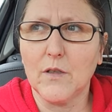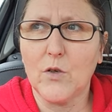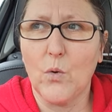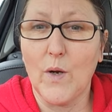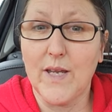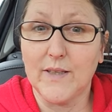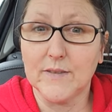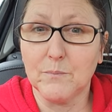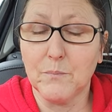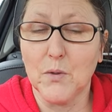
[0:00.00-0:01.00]

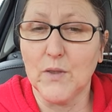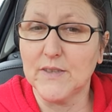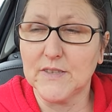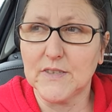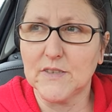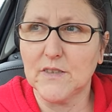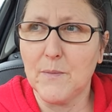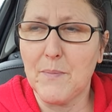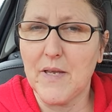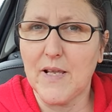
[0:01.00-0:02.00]
quid, but it's,
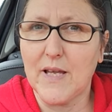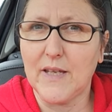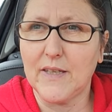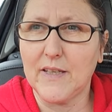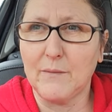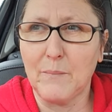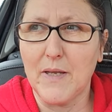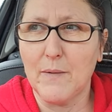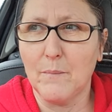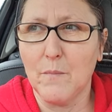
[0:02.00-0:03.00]
you can
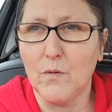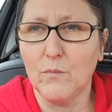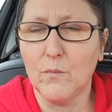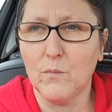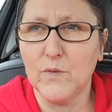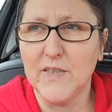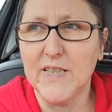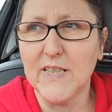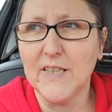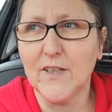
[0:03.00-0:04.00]
pay
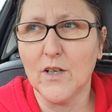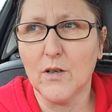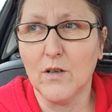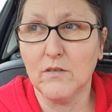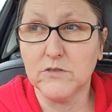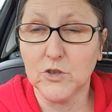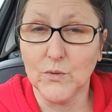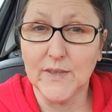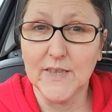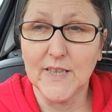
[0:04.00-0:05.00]
yearly or
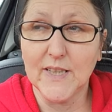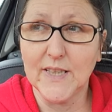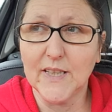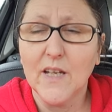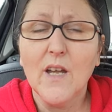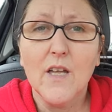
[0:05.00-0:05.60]
2 yearly,